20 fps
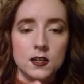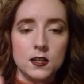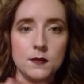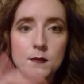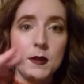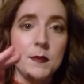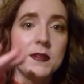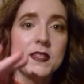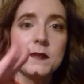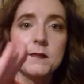
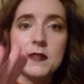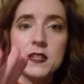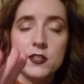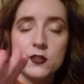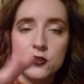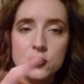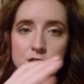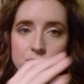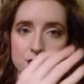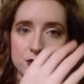maybe something
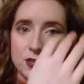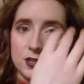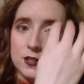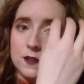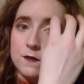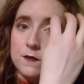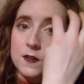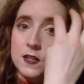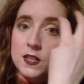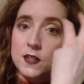
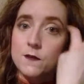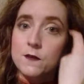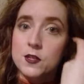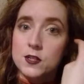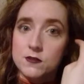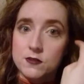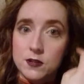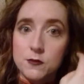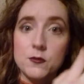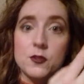traditional in the
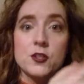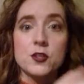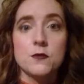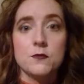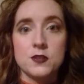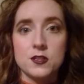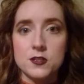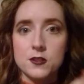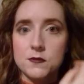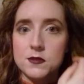first round, which there
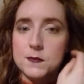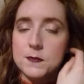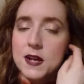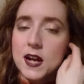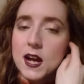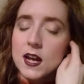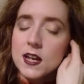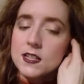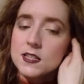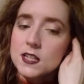was
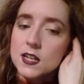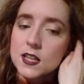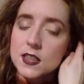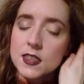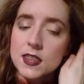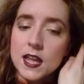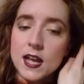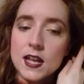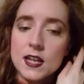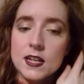pies,
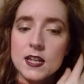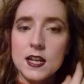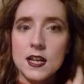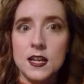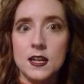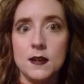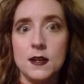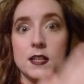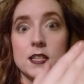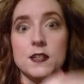and then
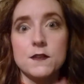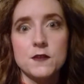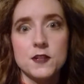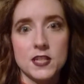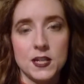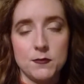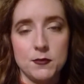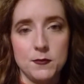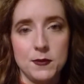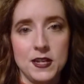a different
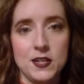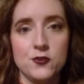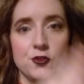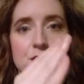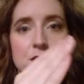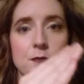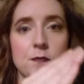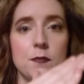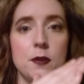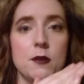type of
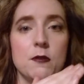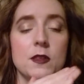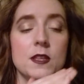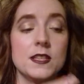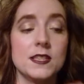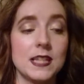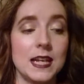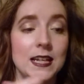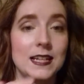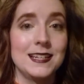pastry in both the
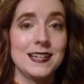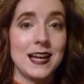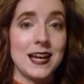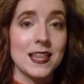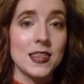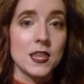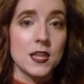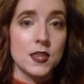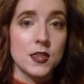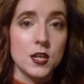second
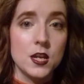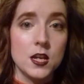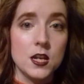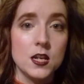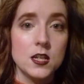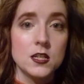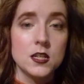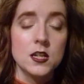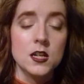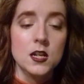and the
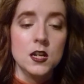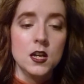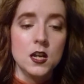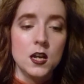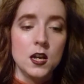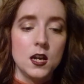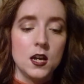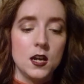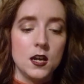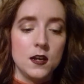third
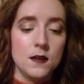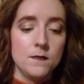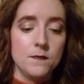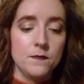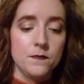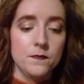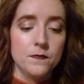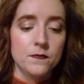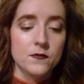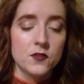
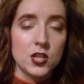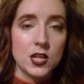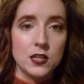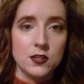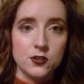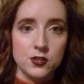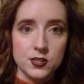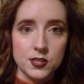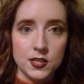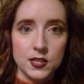
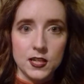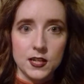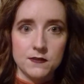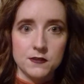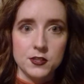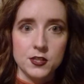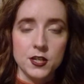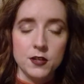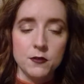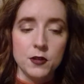challenges that they had
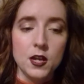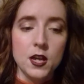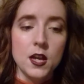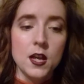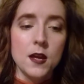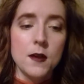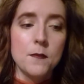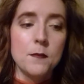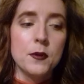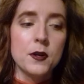to do.
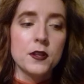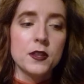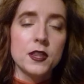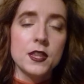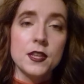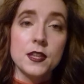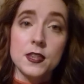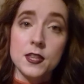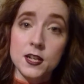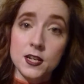But
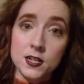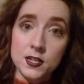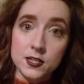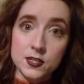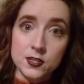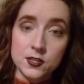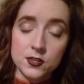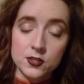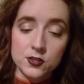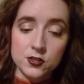the
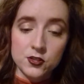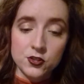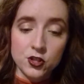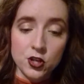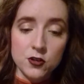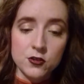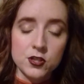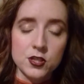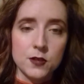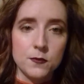third
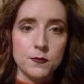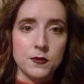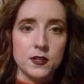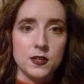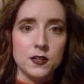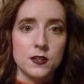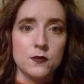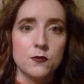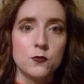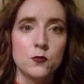
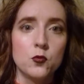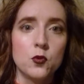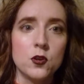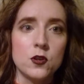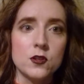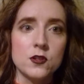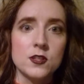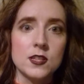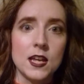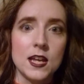showstopper
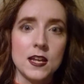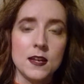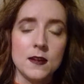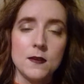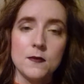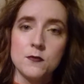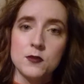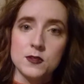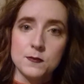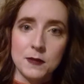was
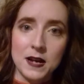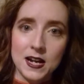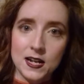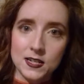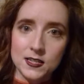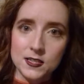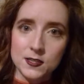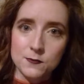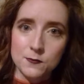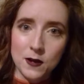
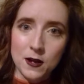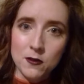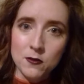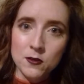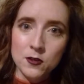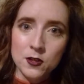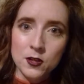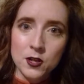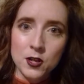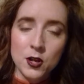pies as well,
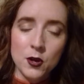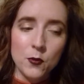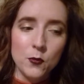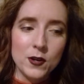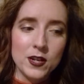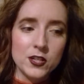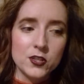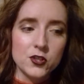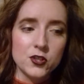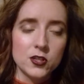
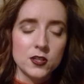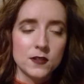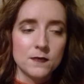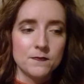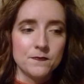which,